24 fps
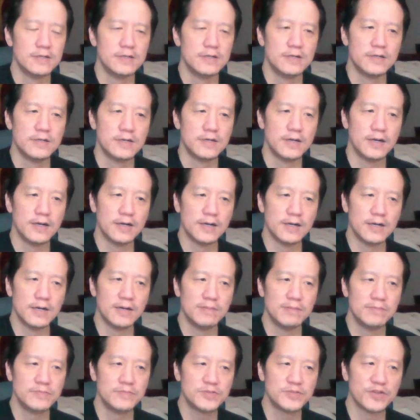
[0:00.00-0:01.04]

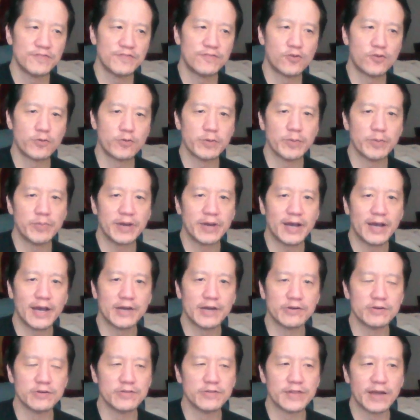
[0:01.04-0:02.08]
To form a
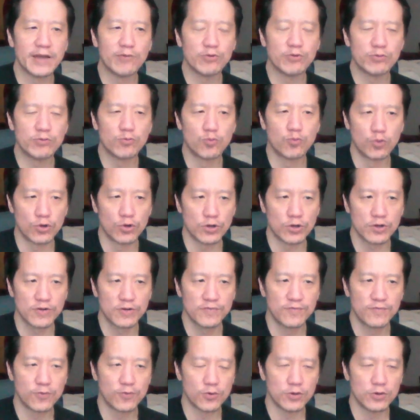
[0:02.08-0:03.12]
pattern that would work
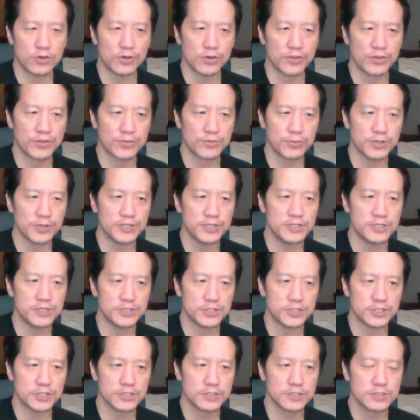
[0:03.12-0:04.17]
for all 3
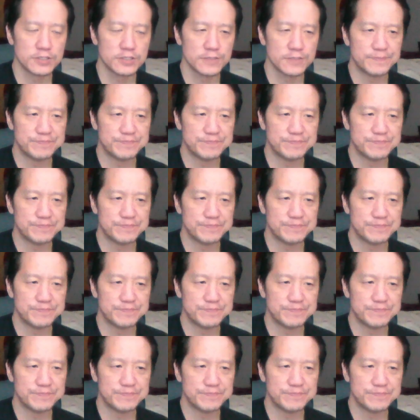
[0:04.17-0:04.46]
digits.